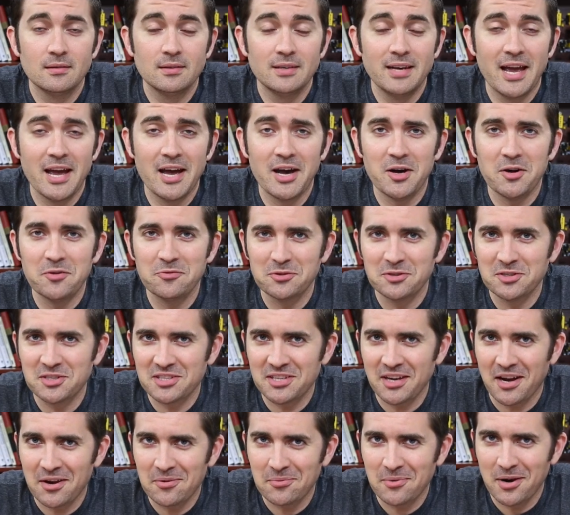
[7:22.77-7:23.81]
Now for
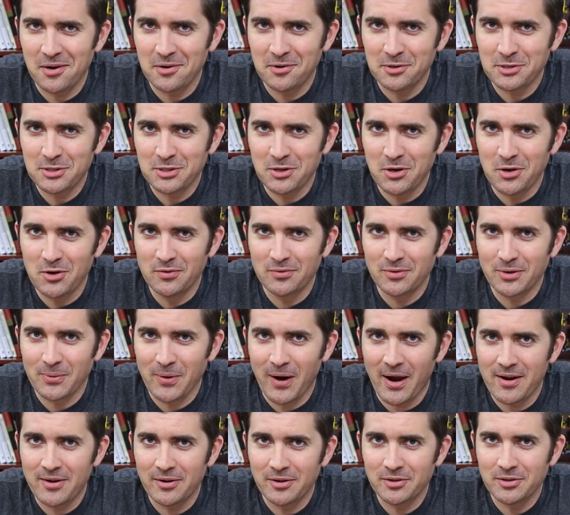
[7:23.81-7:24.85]
side writers and
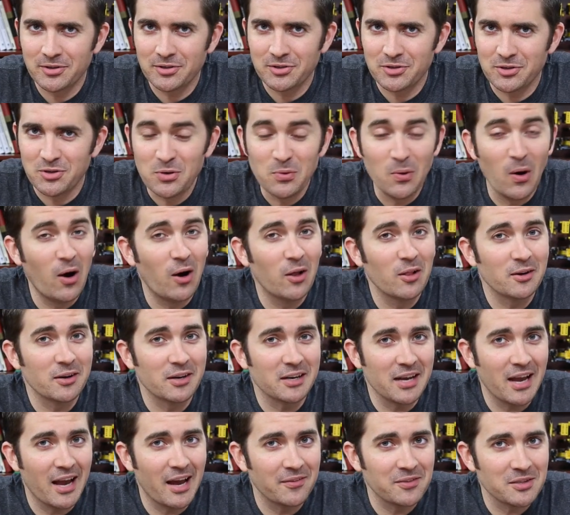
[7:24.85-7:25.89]
overwriters. You all are
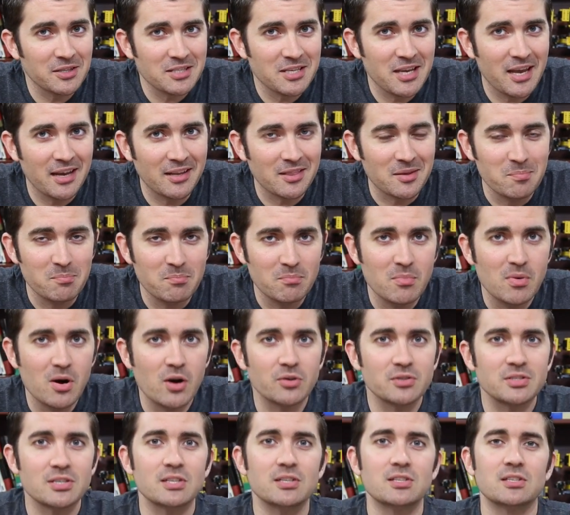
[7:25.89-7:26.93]
going to have to take the
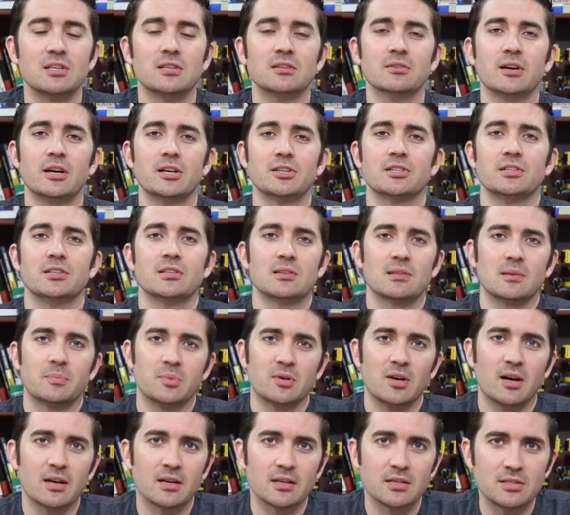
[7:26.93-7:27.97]
most consideration into the
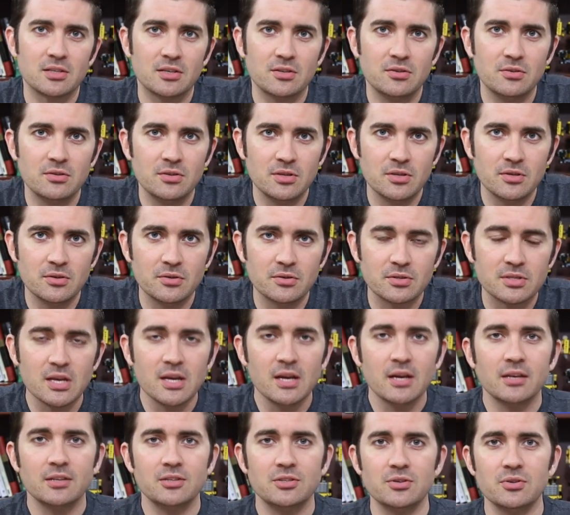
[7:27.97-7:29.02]
products that you use
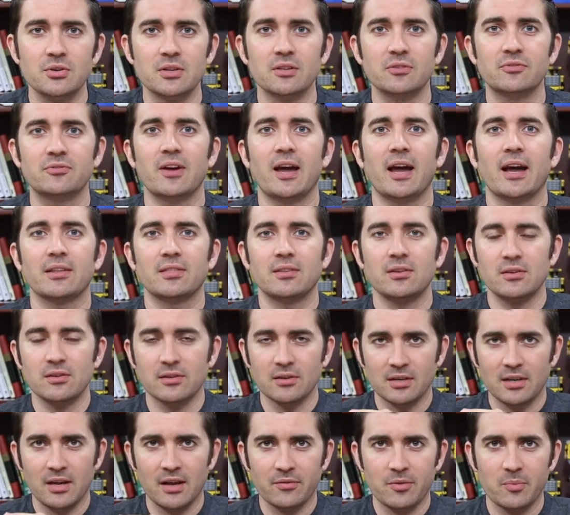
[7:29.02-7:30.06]
due to the fact that
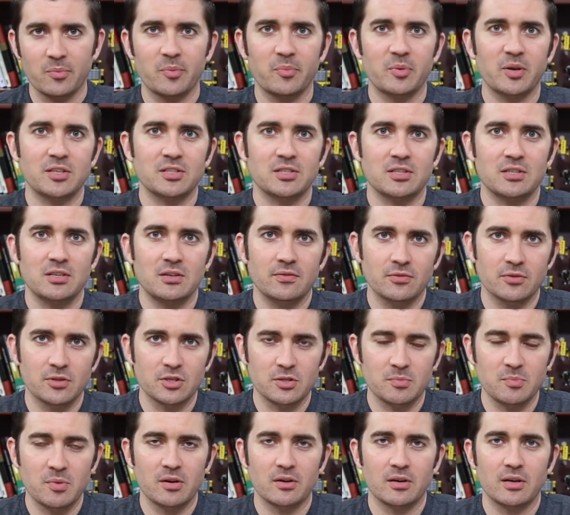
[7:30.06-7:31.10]
you're going to have a propensity for
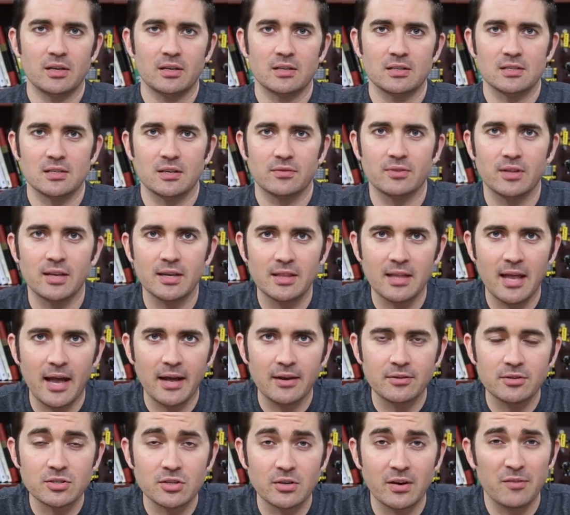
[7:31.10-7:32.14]
smearing and stuff like
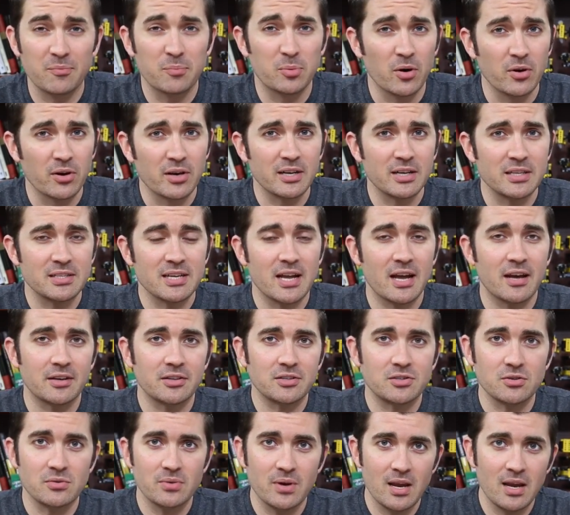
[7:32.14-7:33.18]
that. So I've broken it down
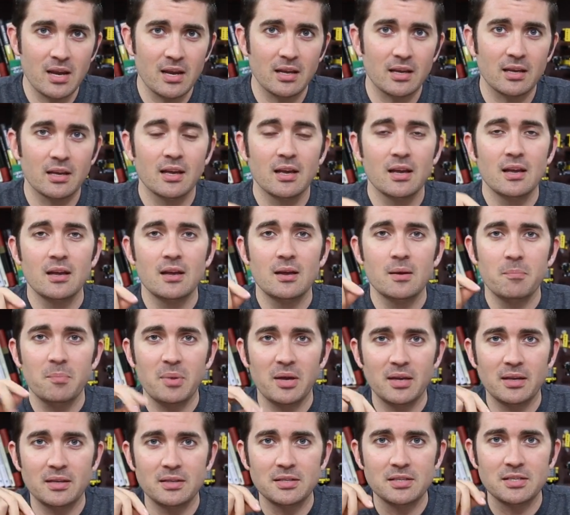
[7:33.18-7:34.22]
into ink,
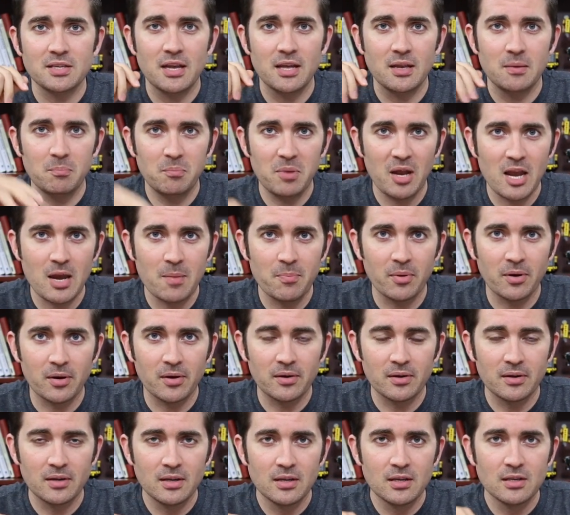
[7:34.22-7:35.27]
pens, and
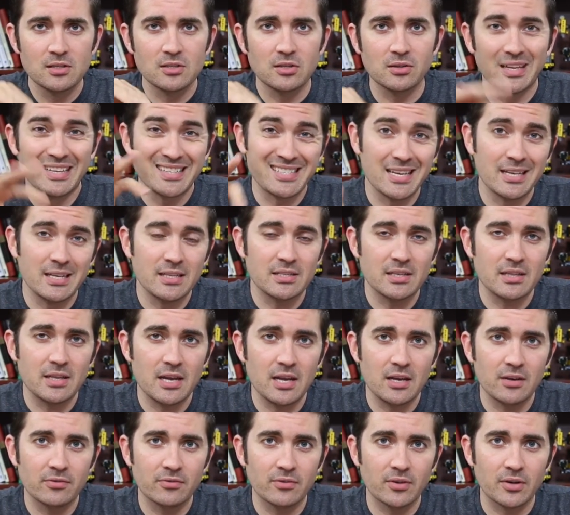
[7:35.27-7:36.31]
paper. So let's get into the
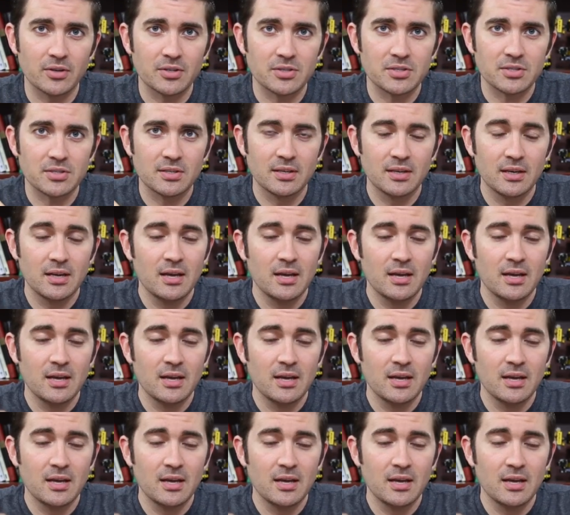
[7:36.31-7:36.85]
ink first.